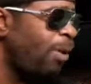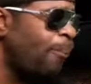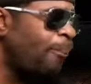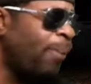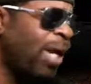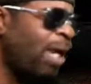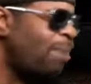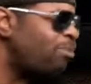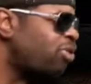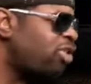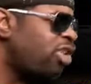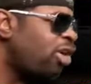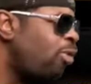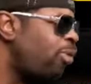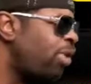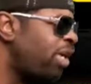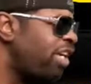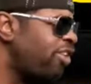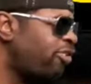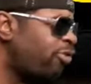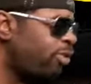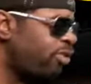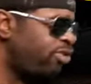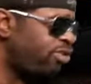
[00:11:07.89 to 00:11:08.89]
But I'm so
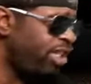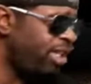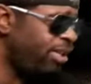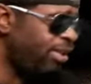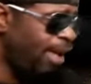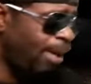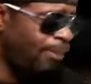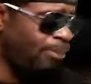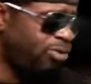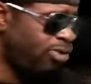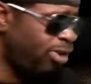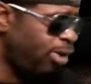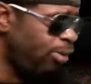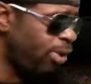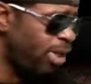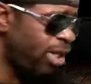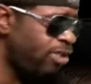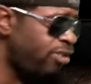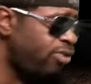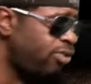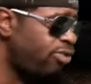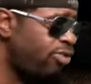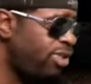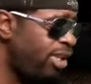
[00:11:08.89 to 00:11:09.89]

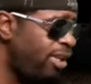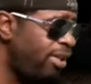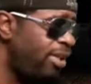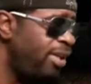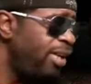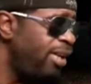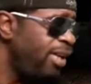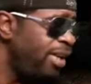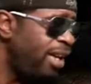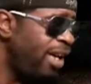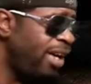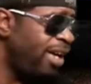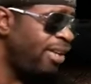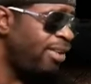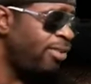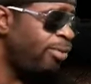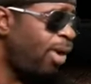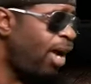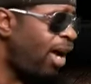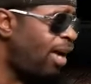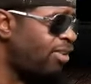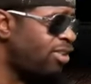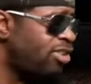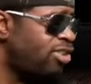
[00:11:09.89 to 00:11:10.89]
interested in
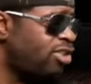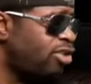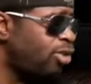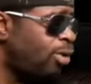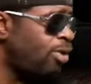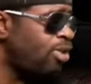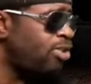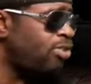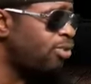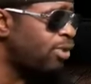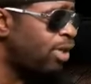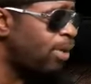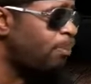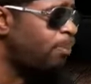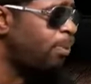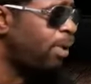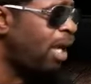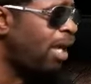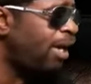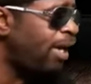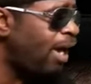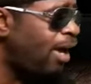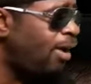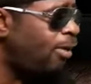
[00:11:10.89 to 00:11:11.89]
how this story is going to
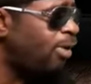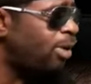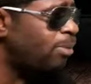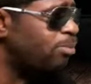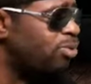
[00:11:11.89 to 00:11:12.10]
plot out.